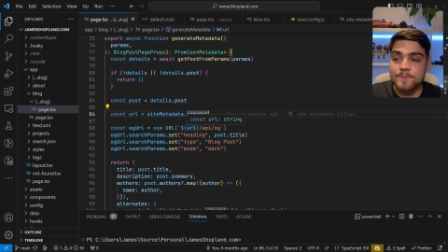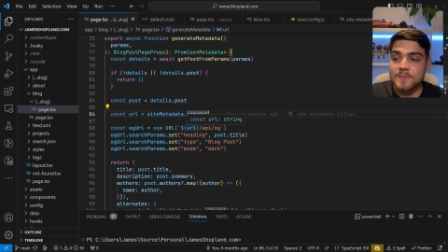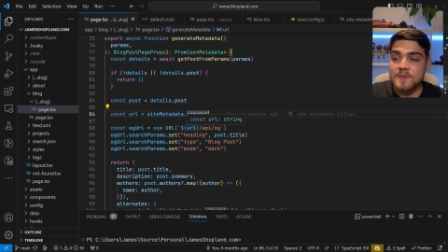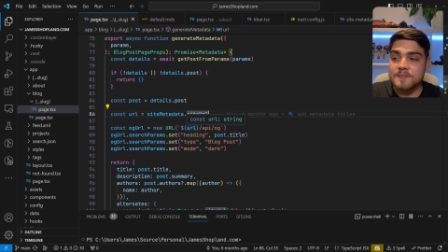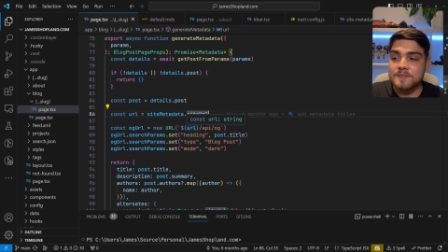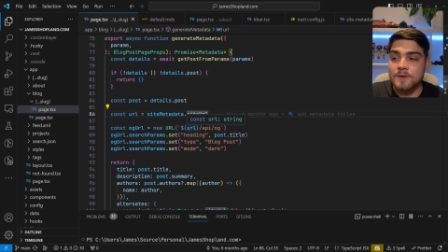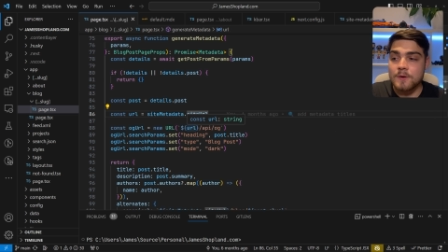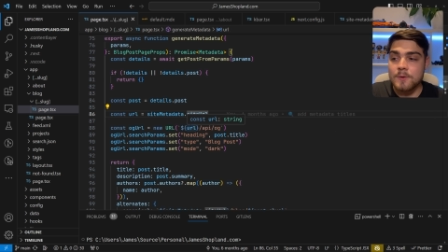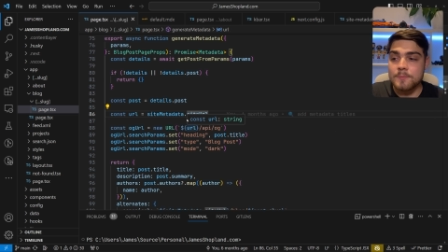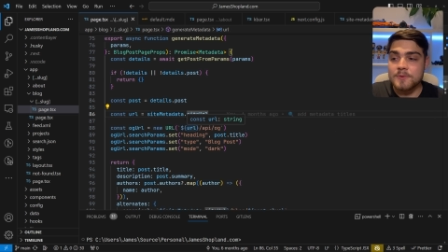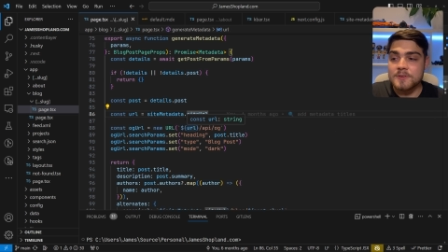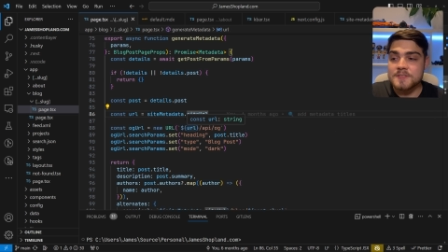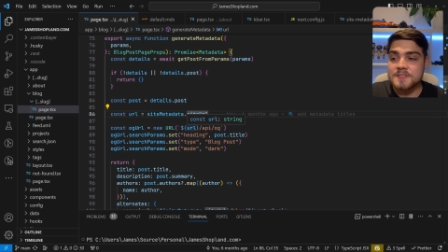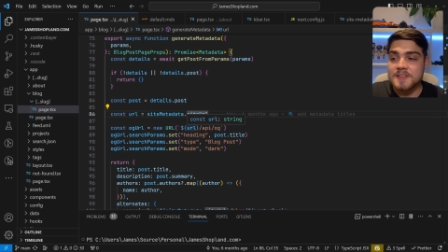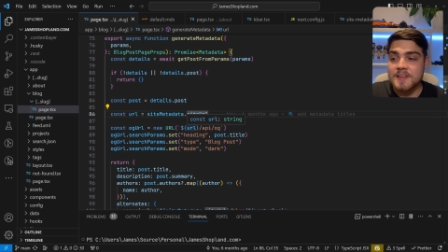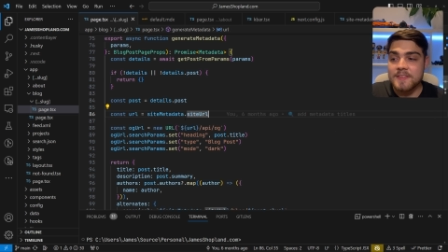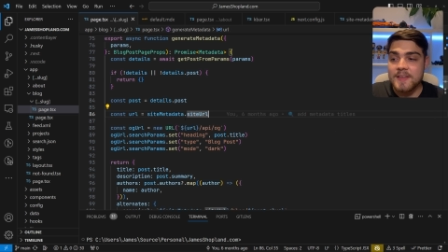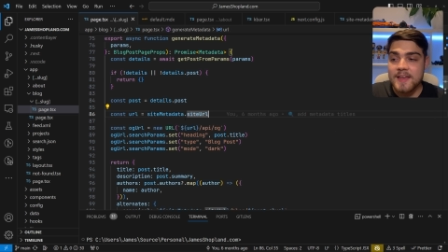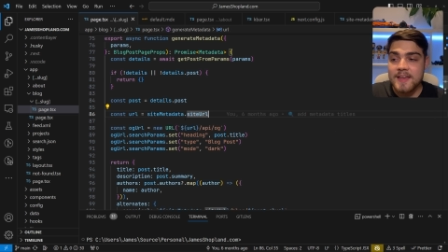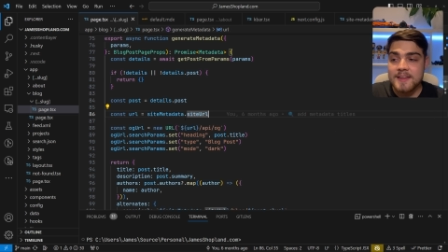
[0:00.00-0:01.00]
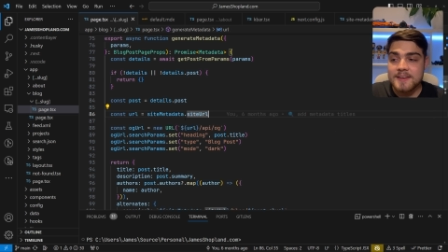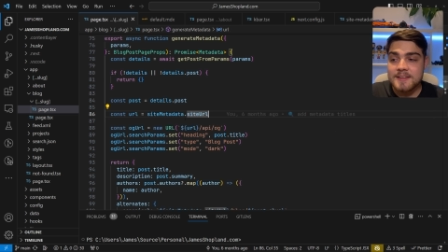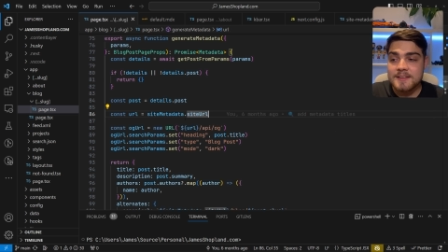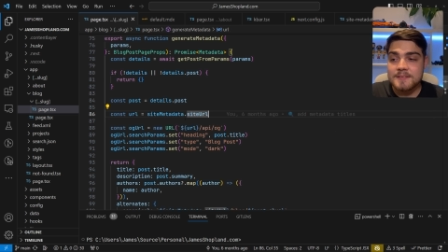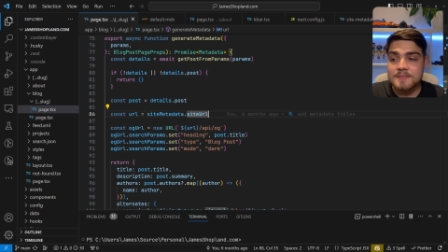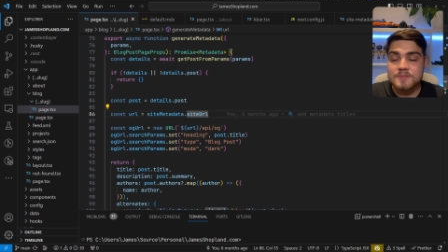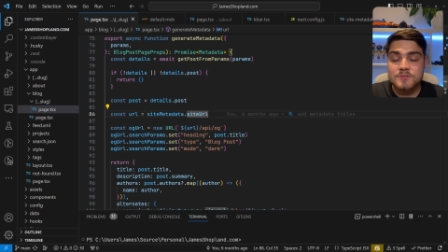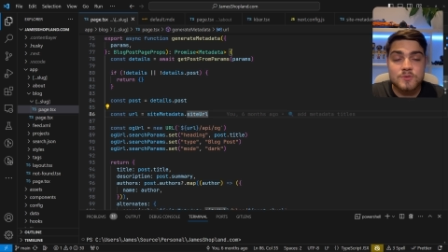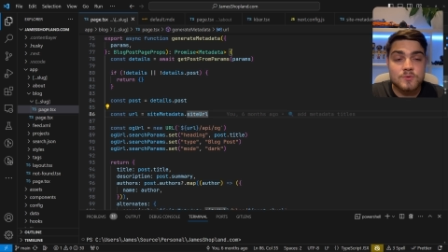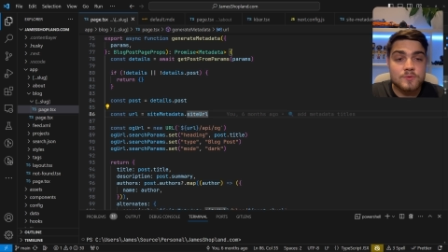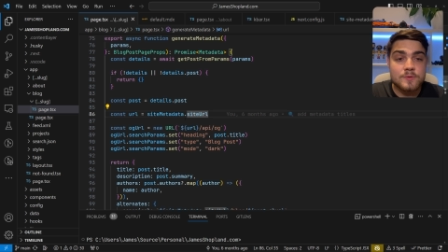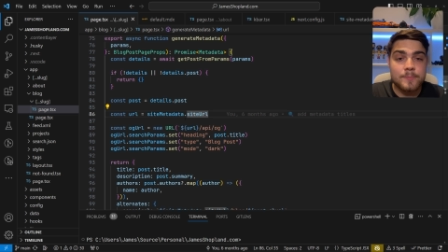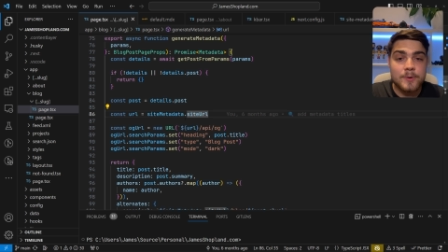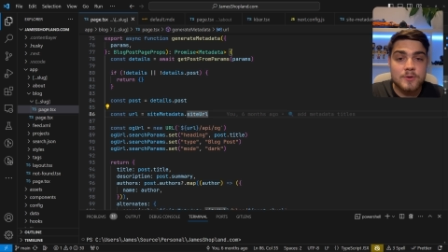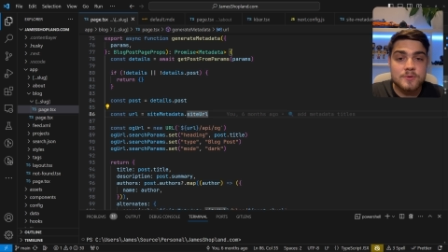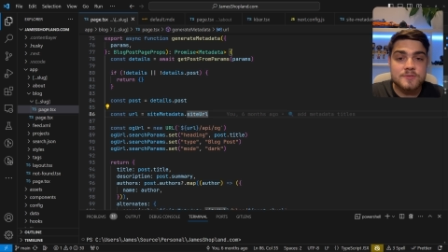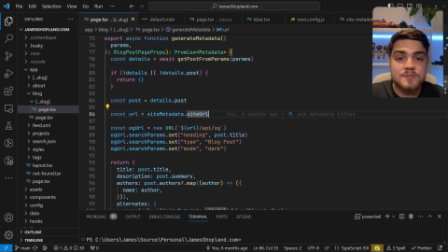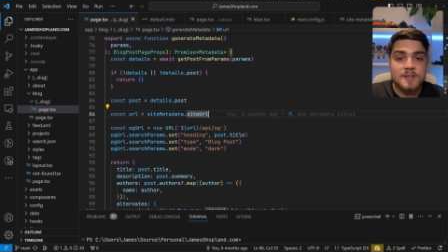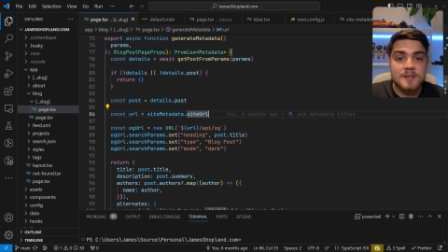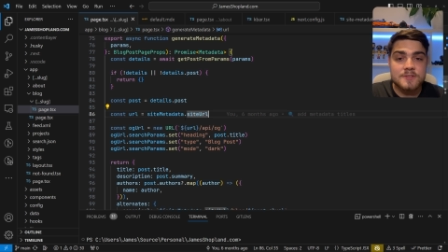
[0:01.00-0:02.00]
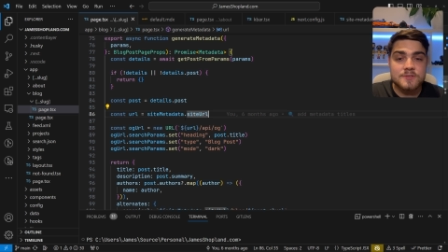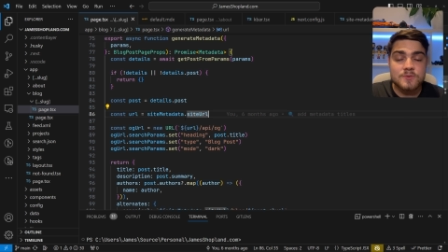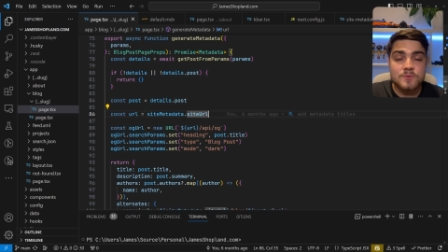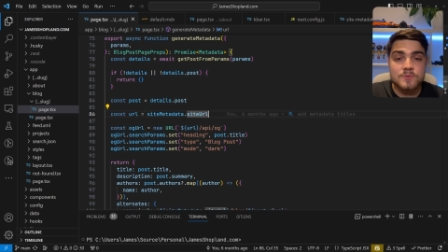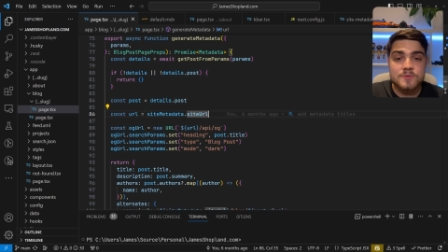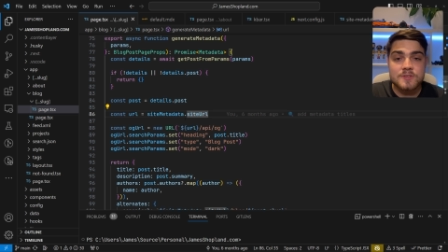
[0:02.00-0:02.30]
So I'm going to set the heading to the post title.